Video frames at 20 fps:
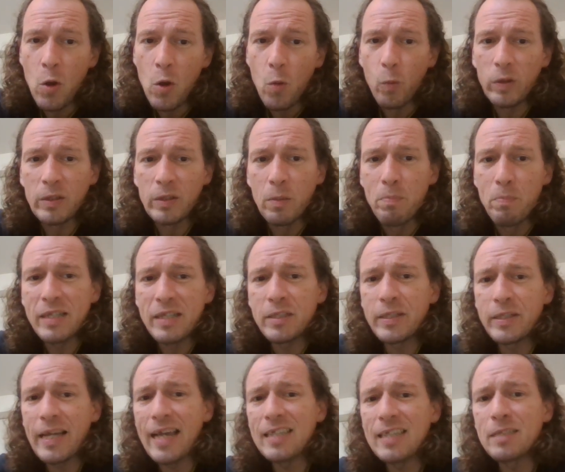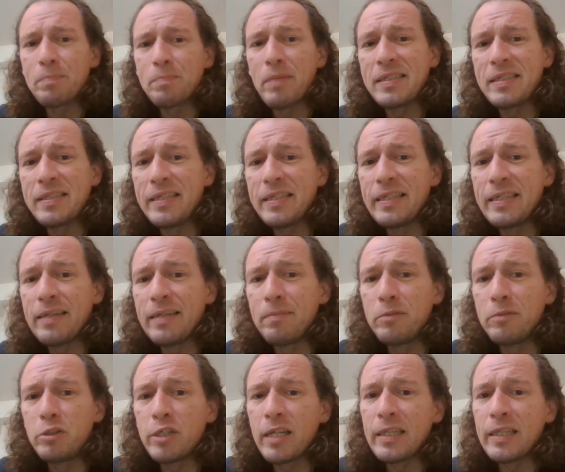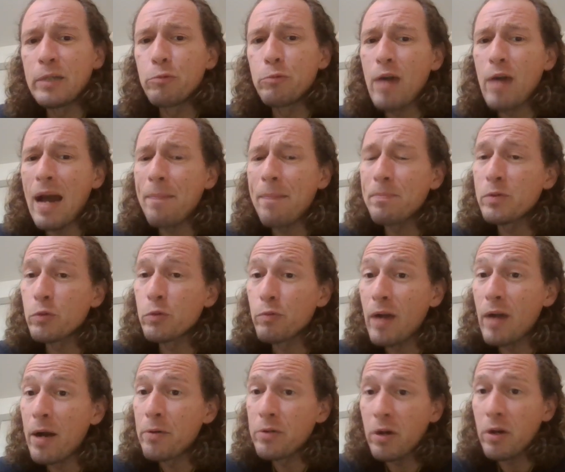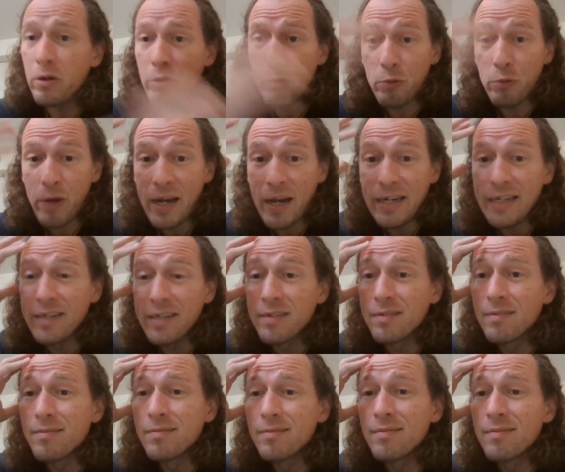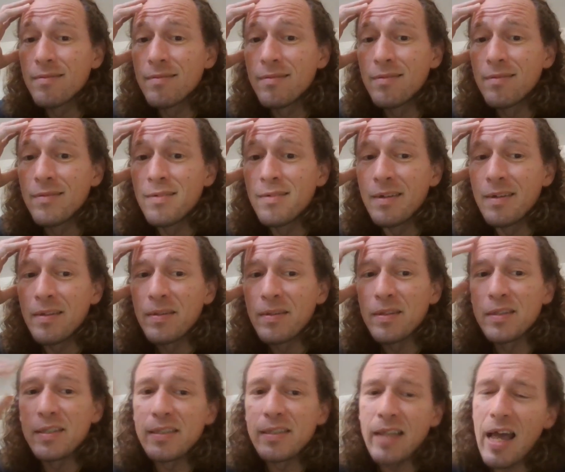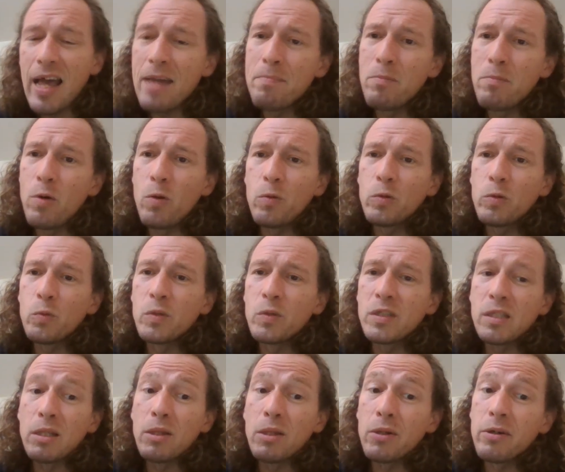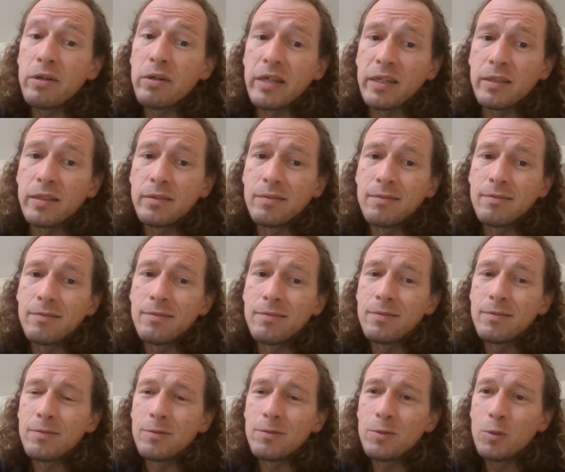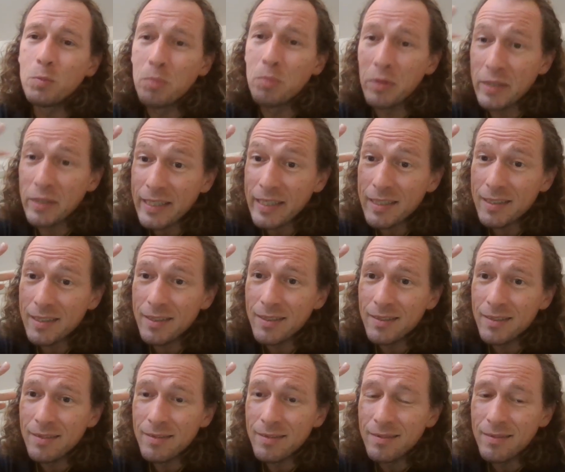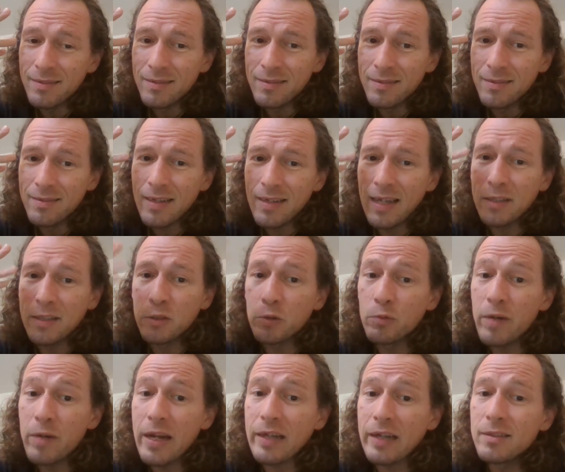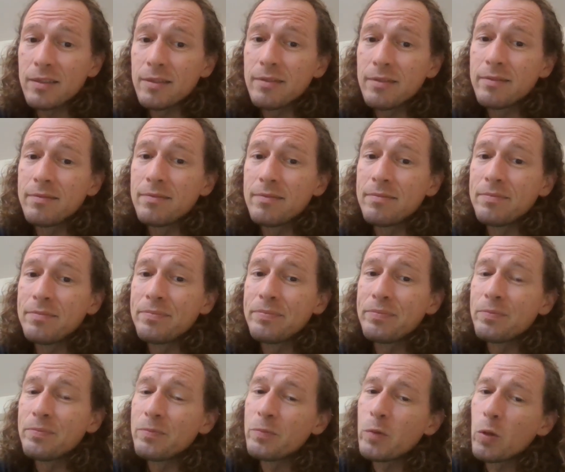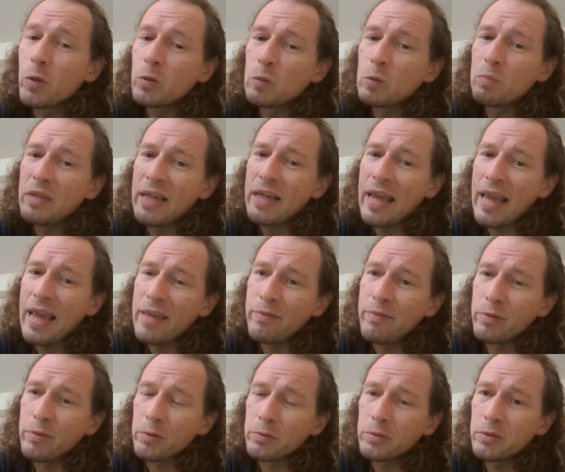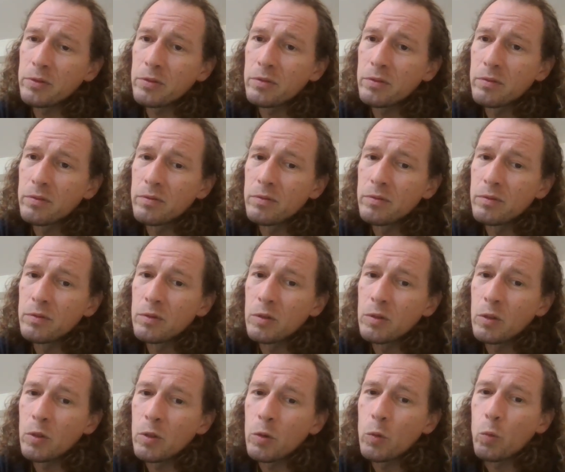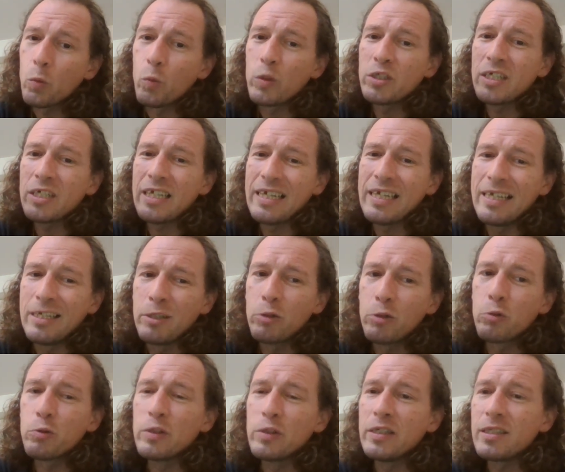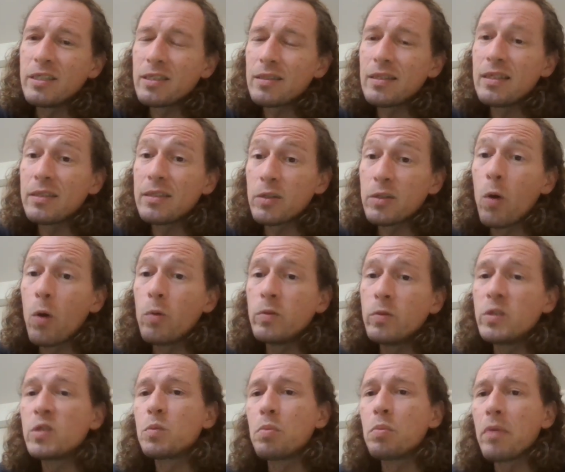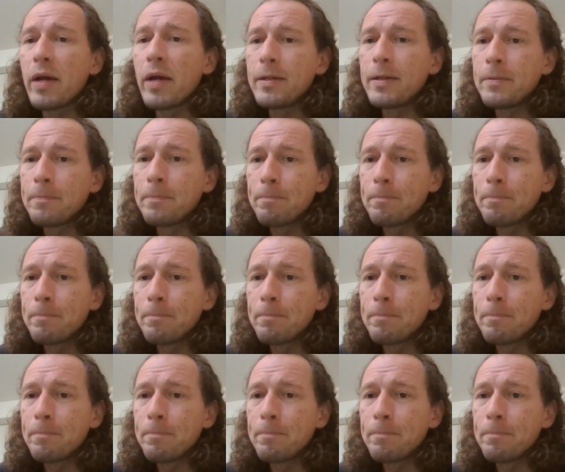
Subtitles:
With the MyxoGhast mycelium gently wrapped around our crania, the slime mold was learning to predict and direct those behaviors which increased its own spread.